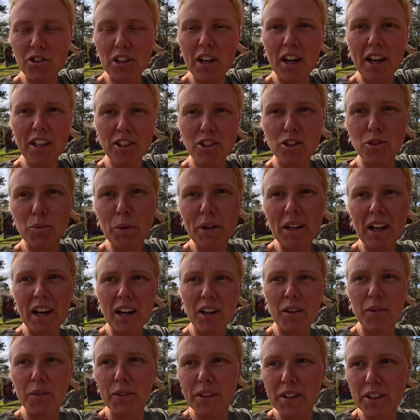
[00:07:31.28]
I just went
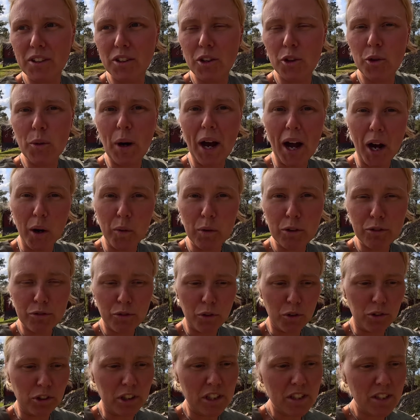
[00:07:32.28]
out into our
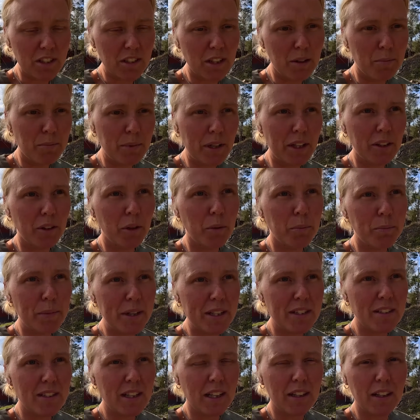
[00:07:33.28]
forest and picked up
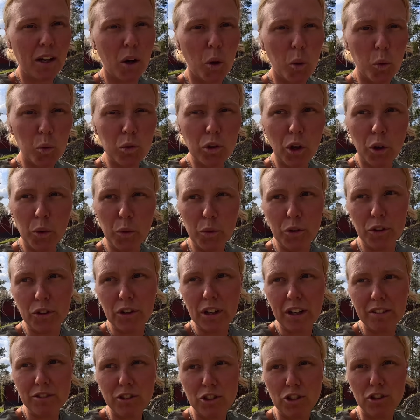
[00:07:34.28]
bits that the old owner
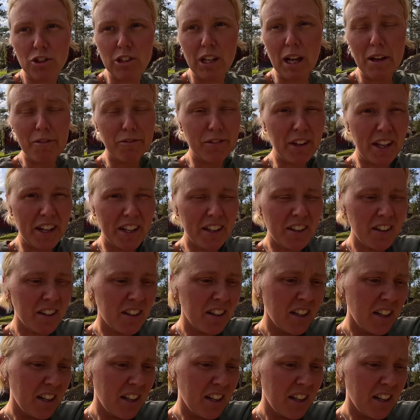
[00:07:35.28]
has just left there,